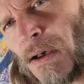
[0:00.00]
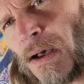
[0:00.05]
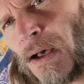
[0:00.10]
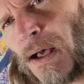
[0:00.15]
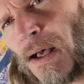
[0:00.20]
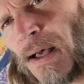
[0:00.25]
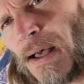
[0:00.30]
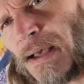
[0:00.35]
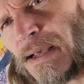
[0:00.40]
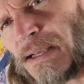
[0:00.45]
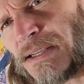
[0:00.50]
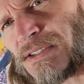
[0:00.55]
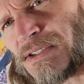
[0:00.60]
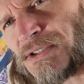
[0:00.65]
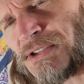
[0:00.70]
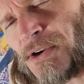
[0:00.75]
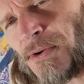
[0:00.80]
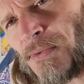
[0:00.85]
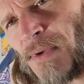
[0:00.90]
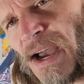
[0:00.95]
is
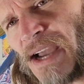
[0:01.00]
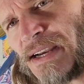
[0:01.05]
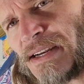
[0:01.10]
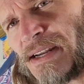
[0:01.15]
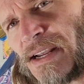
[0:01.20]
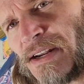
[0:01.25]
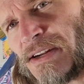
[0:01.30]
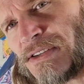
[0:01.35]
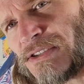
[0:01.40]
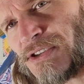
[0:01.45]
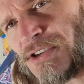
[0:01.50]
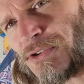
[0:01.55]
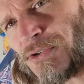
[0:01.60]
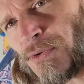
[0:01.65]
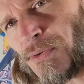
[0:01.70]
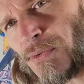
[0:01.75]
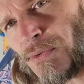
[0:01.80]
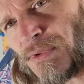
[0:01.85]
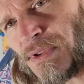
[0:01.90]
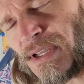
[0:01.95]
directed
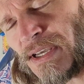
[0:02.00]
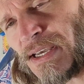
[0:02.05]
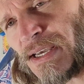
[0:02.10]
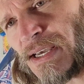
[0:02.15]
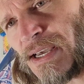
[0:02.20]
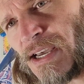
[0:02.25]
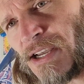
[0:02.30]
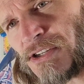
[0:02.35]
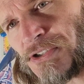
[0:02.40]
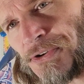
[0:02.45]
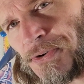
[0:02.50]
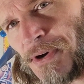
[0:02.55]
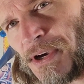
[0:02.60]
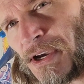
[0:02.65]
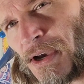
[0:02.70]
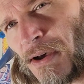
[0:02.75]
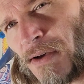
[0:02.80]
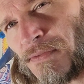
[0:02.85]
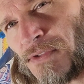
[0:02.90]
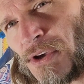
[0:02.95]
to the
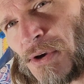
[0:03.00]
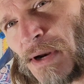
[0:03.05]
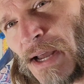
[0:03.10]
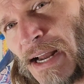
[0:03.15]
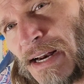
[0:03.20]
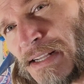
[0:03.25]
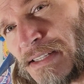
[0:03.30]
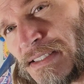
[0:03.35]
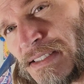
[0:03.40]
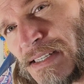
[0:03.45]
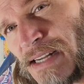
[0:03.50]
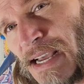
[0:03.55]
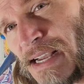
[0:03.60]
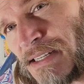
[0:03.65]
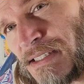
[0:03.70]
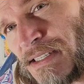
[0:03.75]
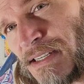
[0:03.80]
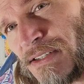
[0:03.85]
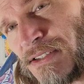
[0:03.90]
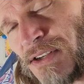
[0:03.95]
entering of the United
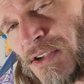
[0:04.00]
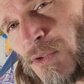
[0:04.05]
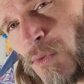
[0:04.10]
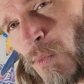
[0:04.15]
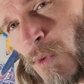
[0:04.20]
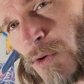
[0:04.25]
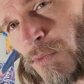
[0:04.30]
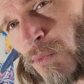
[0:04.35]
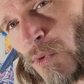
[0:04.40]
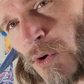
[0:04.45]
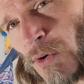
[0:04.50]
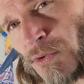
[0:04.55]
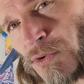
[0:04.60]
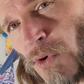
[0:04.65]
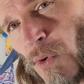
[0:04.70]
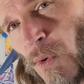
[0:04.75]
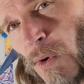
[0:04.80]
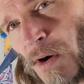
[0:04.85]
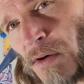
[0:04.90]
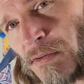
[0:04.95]
States into the One World
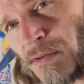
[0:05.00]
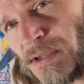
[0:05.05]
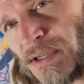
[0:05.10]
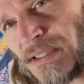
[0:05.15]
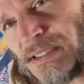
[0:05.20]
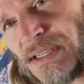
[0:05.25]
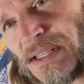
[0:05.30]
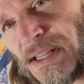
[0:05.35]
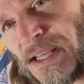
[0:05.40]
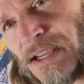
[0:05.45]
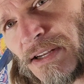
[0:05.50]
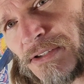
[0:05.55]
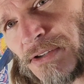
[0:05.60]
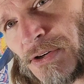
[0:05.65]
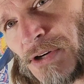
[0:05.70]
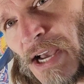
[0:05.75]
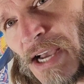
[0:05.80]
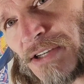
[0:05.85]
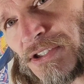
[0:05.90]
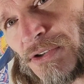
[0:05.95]
Court, into the
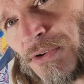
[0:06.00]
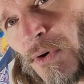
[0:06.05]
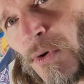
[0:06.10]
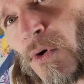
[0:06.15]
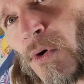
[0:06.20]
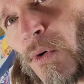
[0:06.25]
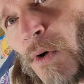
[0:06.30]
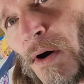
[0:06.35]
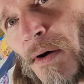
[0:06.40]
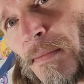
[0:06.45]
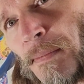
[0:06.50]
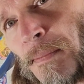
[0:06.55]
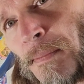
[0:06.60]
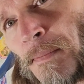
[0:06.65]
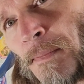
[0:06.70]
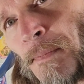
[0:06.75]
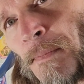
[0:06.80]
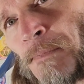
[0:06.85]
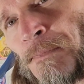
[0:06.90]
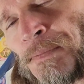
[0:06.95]
International Court.
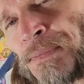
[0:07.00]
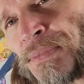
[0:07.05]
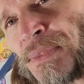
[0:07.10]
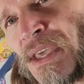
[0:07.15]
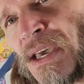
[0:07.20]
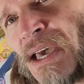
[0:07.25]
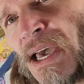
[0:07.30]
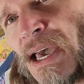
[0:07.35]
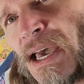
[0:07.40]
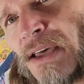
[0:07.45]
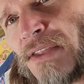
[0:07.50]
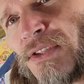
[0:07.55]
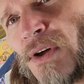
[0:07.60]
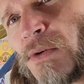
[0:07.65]
And